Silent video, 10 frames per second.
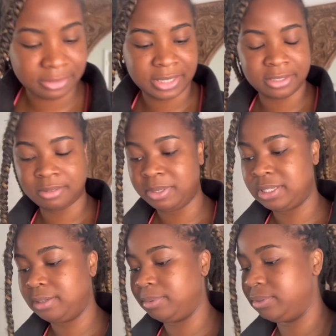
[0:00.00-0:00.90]
rice on my
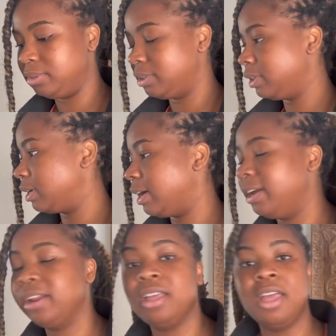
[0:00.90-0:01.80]
table. Good God.
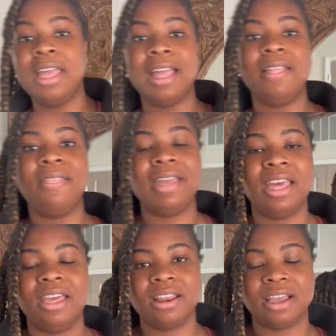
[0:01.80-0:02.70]
And
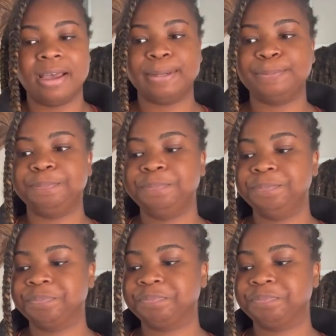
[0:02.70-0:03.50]
then